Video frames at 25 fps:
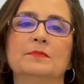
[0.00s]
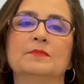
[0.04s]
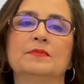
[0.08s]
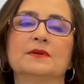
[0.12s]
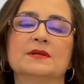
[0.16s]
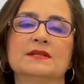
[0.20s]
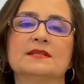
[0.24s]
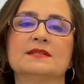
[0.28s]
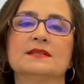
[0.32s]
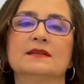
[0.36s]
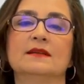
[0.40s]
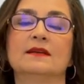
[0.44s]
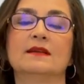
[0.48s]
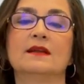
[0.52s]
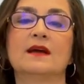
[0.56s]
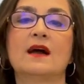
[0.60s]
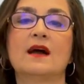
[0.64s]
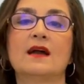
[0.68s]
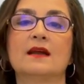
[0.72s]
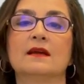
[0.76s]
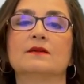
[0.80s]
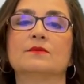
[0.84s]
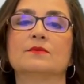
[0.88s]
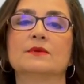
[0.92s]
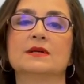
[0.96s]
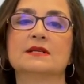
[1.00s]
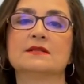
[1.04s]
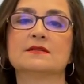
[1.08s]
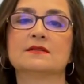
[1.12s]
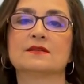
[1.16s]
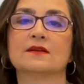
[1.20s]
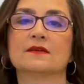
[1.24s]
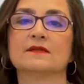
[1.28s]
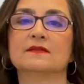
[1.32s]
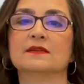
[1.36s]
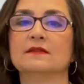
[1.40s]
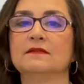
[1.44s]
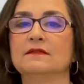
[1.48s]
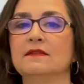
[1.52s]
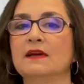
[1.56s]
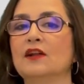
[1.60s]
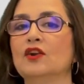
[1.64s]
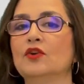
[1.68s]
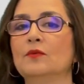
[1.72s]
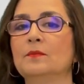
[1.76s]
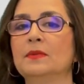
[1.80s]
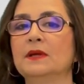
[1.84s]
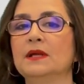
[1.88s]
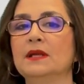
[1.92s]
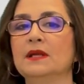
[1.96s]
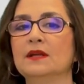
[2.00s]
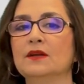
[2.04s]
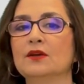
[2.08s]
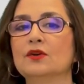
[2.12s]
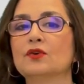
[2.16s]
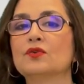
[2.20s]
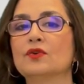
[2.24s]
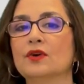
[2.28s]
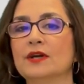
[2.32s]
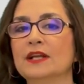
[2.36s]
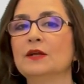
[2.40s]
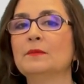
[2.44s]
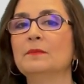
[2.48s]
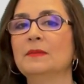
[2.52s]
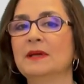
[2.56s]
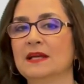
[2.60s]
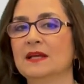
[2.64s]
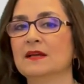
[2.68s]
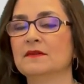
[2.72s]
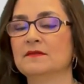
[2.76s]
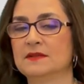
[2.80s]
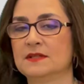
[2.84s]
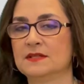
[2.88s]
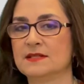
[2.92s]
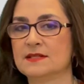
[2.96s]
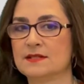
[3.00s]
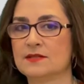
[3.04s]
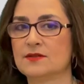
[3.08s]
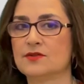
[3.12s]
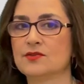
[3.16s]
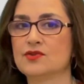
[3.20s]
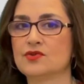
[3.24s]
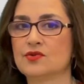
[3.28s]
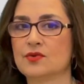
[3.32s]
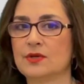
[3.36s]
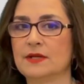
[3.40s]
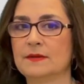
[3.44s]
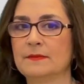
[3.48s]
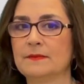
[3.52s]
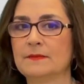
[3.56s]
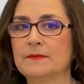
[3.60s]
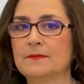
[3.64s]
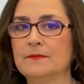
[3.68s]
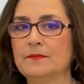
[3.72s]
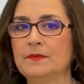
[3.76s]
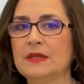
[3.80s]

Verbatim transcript: person at higher risk of developing chronic pain after surgery.